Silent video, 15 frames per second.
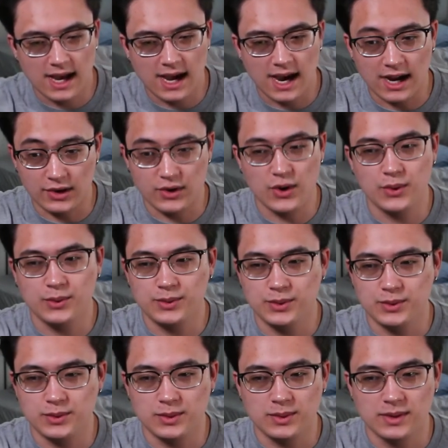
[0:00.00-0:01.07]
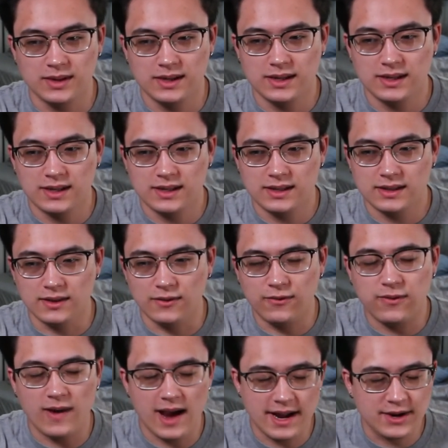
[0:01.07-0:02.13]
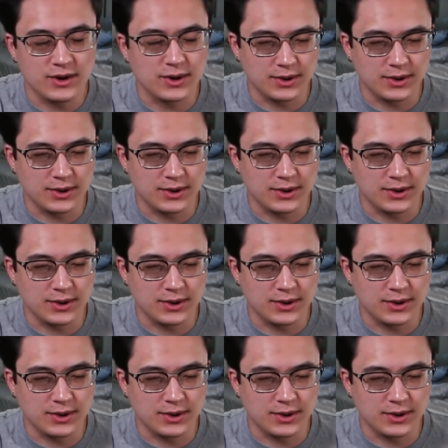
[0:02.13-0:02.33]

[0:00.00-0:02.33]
I know you the finer